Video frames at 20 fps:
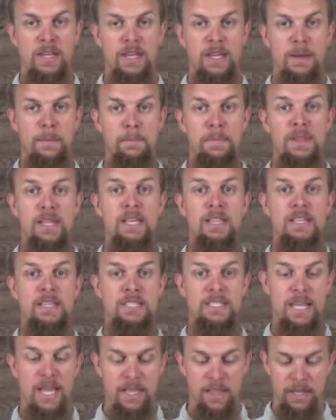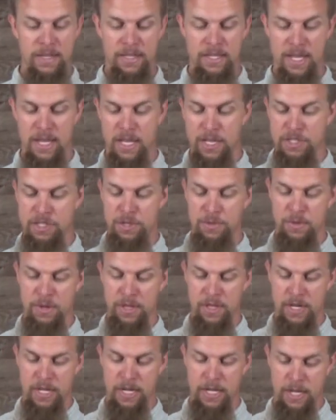completely silent as you're
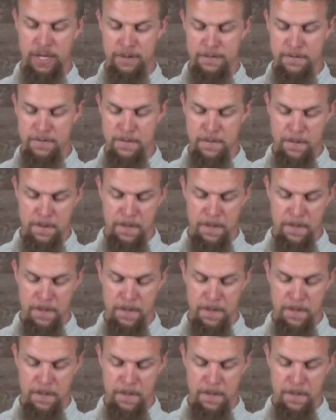reeling it in.